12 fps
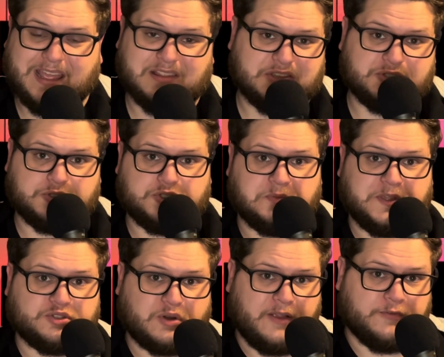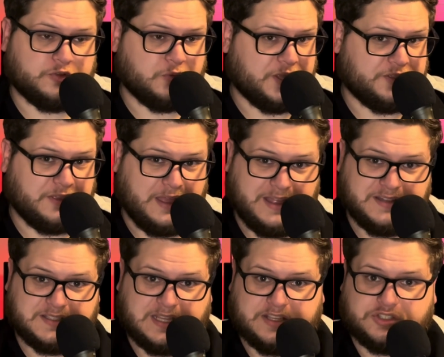a lizard to be trifled with
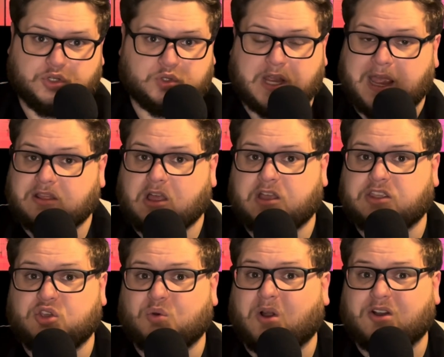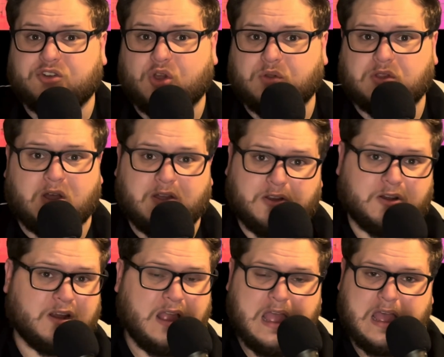and says to Tai Lung, "You are no
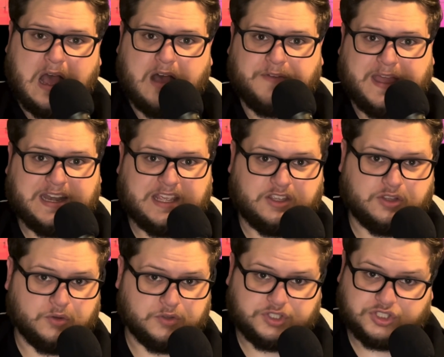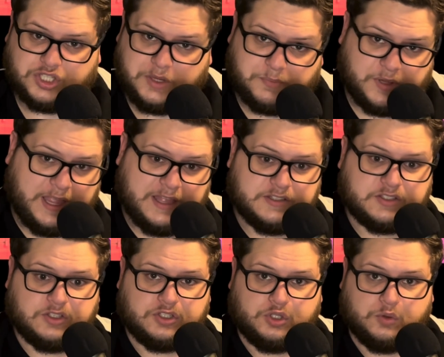longer of any use." She
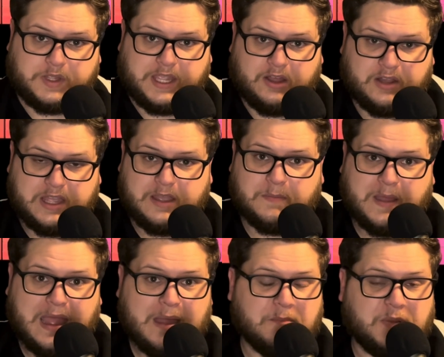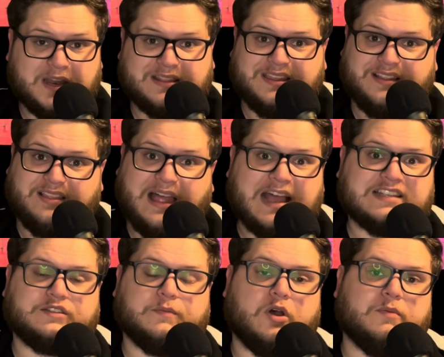plans to kill him, but at the
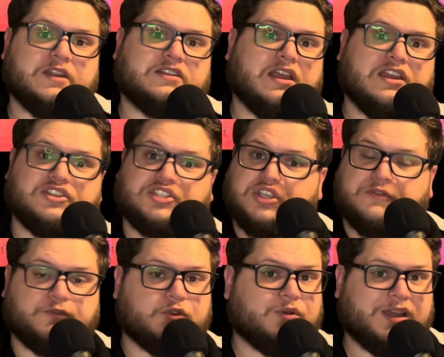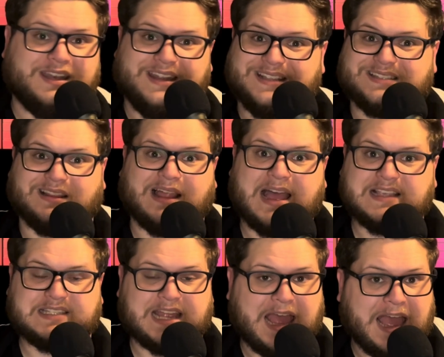last moment, Shifu, in his
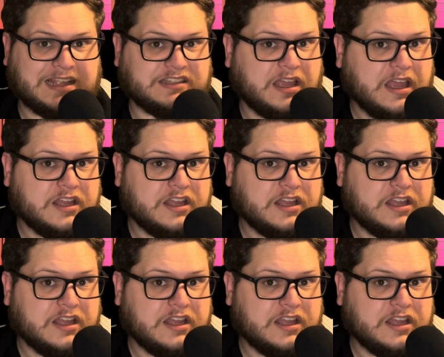last act,